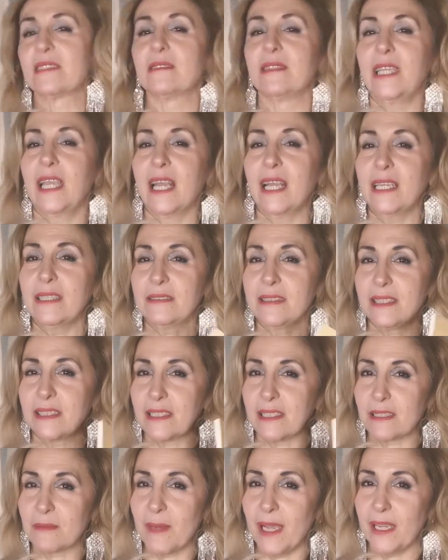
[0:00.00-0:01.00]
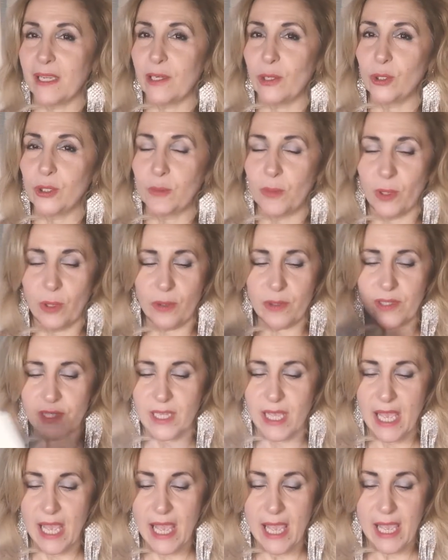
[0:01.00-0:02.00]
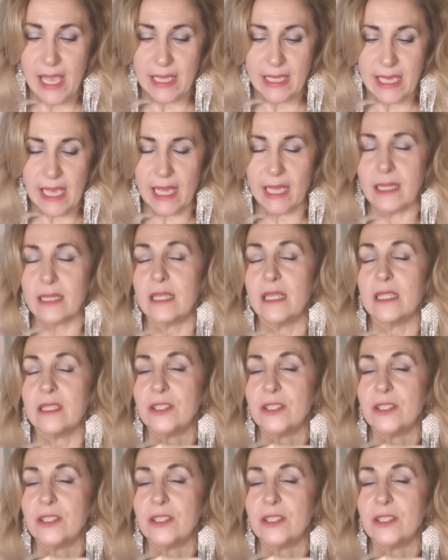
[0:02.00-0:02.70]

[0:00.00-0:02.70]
Yeah, this is my notebooks. Yeah,